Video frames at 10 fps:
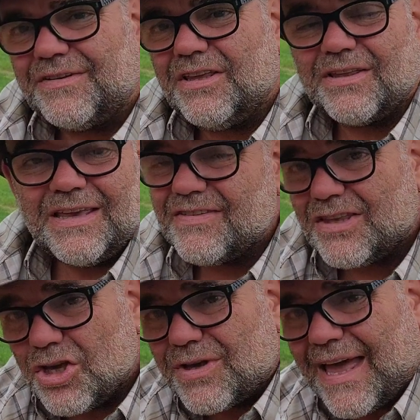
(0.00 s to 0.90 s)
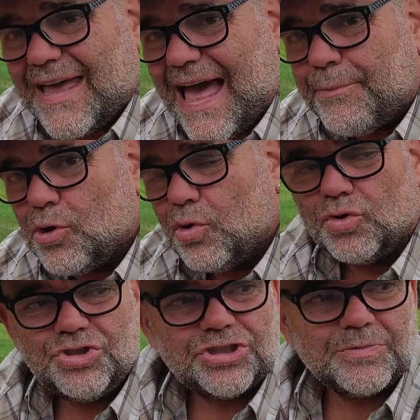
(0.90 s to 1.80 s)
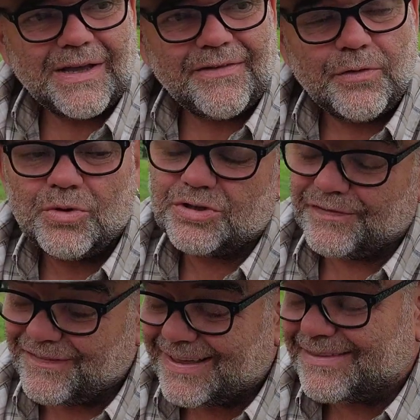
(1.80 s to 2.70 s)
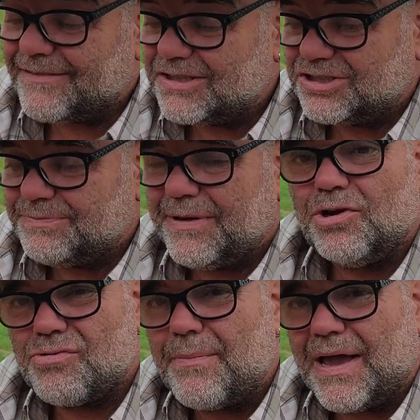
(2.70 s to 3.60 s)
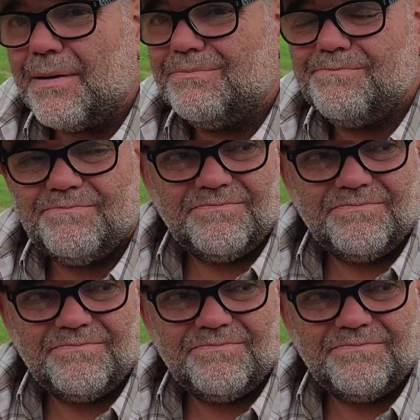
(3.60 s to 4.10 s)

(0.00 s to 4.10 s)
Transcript: You know, even in the UK, apple orchards and what have you, which in fact they've actually been grubbing up